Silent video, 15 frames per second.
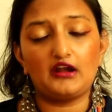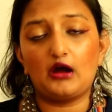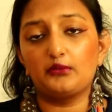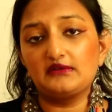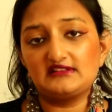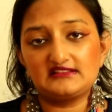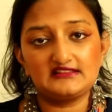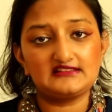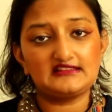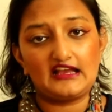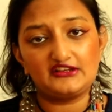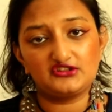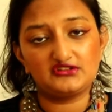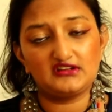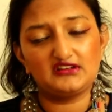Now it's in
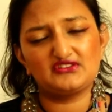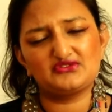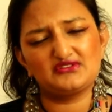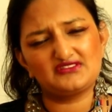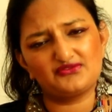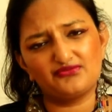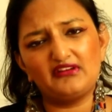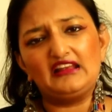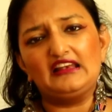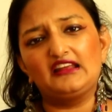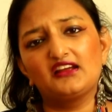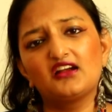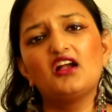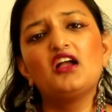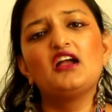Sagittarius. It's
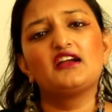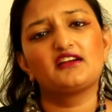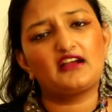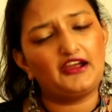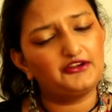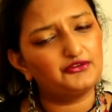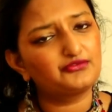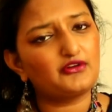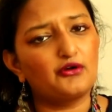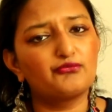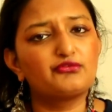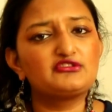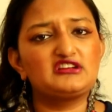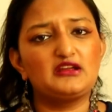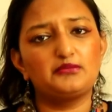feeling kind of
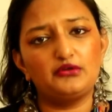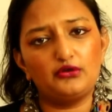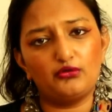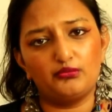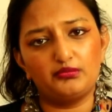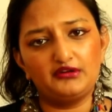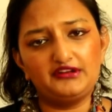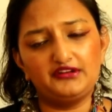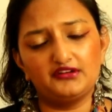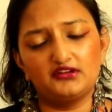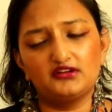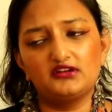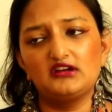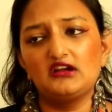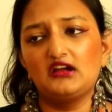comfortable over
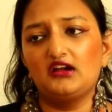here.